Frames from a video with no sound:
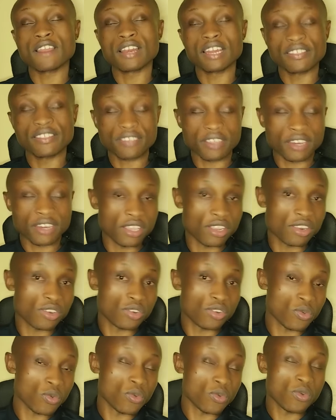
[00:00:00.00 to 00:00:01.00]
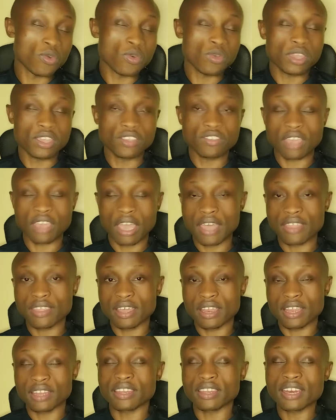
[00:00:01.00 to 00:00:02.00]
listening to each
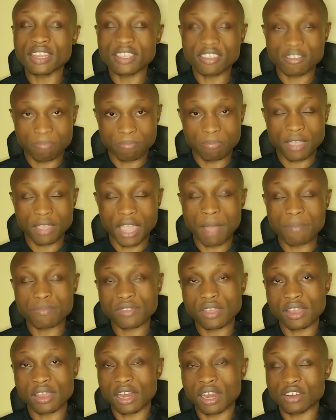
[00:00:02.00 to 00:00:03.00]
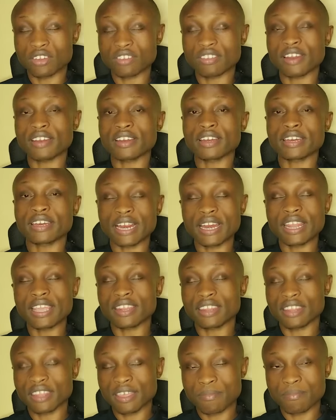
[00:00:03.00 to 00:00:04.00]
other, and then he comes and start
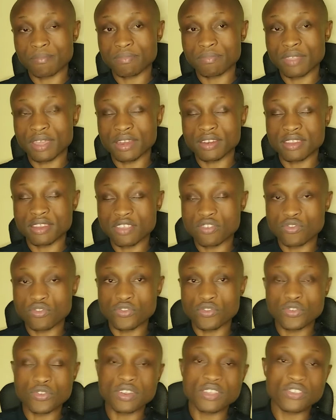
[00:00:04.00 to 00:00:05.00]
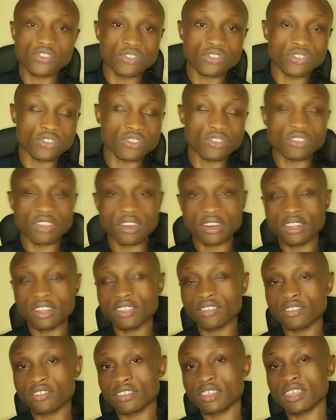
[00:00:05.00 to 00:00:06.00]
telling them that they should do this and
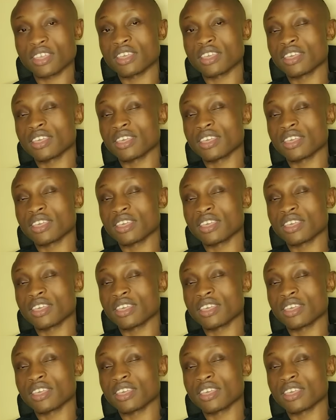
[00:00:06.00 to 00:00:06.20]
this,